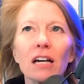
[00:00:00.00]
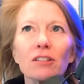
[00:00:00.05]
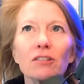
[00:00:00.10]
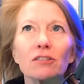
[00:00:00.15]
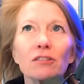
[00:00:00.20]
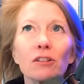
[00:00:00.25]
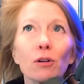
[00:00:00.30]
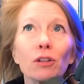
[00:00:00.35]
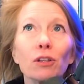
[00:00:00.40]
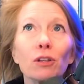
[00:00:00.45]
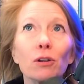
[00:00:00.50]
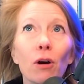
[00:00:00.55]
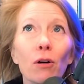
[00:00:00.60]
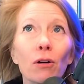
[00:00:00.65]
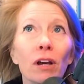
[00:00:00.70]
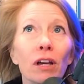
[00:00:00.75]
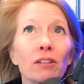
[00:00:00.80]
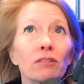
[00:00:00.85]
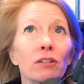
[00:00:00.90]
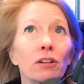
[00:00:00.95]
So
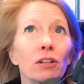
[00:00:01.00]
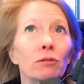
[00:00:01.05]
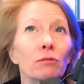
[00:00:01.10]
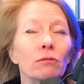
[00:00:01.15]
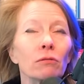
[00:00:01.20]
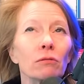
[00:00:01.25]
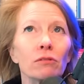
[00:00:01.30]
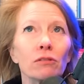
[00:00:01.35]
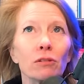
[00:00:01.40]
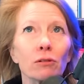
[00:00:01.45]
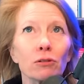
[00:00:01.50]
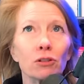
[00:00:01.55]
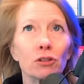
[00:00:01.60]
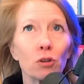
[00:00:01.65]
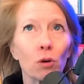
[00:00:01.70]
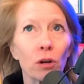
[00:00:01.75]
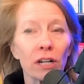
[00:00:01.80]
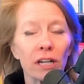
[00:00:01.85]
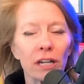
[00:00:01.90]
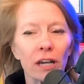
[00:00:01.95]
so
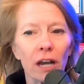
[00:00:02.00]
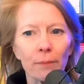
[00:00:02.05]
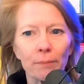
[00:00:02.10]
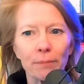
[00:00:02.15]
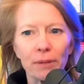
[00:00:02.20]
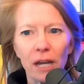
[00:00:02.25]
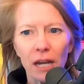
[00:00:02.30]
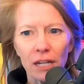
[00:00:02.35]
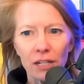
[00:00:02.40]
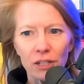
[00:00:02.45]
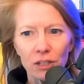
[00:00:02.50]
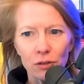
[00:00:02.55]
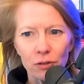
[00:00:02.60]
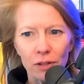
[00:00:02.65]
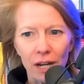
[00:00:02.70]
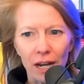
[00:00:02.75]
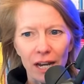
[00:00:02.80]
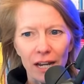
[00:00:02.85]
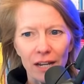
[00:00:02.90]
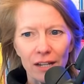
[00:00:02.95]
Jordy got behind you
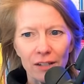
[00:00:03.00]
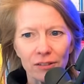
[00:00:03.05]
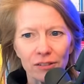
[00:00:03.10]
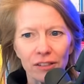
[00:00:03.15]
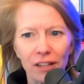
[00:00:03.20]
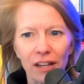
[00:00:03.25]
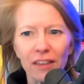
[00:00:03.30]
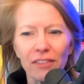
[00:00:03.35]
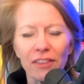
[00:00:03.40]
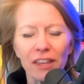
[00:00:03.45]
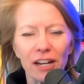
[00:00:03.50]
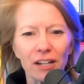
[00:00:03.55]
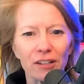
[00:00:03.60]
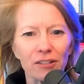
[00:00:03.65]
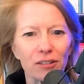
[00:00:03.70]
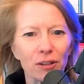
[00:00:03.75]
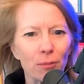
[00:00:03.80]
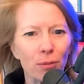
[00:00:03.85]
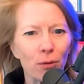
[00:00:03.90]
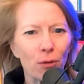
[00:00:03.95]
guys, and then at
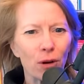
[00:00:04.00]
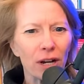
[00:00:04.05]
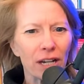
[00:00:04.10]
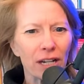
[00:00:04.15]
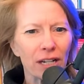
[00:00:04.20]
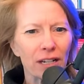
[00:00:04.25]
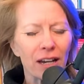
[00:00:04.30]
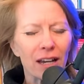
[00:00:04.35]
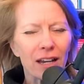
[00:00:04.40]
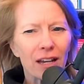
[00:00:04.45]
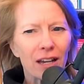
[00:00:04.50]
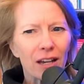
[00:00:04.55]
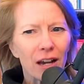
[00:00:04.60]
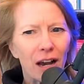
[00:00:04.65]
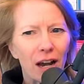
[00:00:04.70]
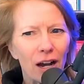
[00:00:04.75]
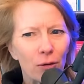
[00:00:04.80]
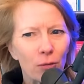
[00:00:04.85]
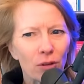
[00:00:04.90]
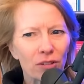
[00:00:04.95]
some point,
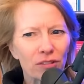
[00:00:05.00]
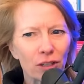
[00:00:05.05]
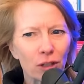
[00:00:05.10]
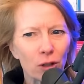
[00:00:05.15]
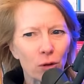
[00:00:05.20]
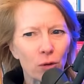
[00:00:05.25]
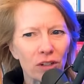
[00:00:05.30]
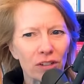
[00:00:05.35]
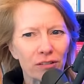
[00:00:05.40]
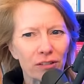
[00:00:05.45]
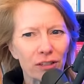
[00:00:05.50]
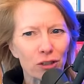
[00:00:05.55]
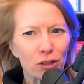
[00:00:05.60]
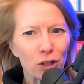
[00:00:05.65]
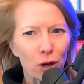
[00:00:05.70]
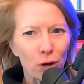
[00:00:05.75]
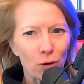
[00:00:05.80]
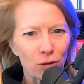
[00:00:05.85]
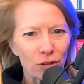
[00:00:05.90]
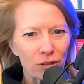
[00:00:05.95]
was it Quincy
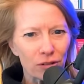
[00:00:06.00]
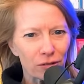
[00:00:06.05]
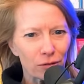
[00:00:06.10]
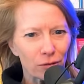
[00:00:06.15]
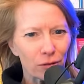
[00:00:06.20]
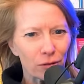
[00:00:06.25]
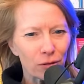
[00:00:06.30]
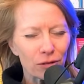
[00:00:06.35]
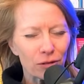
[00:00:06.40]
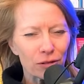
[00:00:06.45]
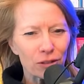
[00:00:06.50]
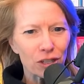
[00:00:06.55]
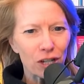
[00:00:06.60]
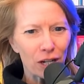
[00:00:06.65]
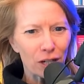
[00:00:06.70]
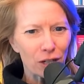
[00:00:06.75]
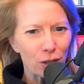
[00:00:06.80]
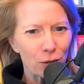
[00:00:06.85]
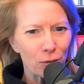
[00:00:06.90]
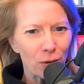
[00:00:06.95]
Jones
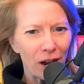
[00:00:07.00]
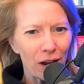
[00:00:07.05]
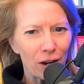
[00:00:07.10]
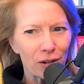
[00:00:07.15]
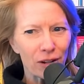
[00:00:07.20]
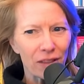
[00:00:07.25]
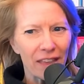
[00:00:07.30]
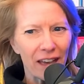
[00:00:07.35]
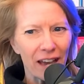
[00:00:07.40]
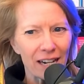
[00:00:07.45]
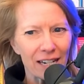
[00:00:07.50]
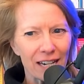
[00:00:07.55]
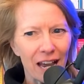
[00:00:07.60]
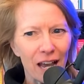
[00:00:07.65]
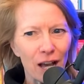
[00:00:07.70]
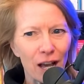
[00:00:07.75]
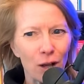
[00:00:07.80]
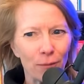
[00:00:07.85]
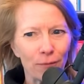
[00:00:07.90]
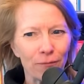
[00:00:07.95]
checked you out, and that
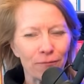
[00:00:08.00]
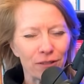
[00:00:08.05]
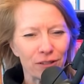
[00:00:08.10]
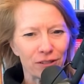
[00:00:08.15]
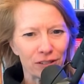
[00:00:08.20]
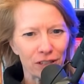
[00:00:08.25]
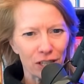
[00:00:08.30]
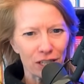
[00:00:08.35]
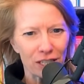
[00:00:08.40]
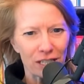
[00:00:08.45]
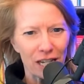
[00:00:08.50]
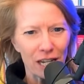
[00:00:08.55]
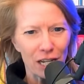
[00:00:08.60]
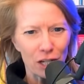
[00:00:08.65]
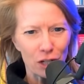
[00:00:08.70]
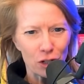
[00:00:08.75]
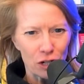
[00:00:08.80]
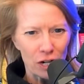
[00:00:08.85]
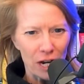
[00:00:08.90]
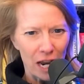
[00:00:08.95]
helped
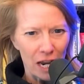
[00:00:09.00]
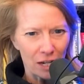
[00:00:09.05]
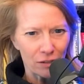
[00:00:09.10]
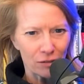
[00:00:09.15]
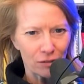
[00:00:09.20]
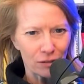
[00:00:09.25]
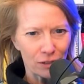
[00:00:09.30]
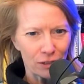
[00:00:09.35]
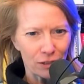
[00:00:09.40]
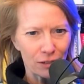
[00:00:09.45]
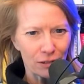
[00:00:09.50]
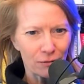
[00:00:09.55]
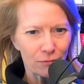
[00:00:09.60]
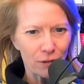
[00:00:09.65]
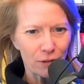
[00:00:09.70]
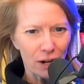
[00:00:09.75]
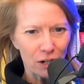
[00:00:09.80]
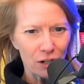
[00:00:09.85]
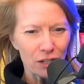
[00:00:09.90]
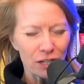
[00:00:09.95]
facilitate your next
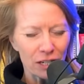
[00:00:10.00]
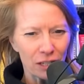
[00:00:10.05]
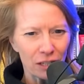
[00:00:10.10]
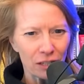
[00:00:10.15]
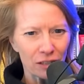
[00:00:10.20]
record deal?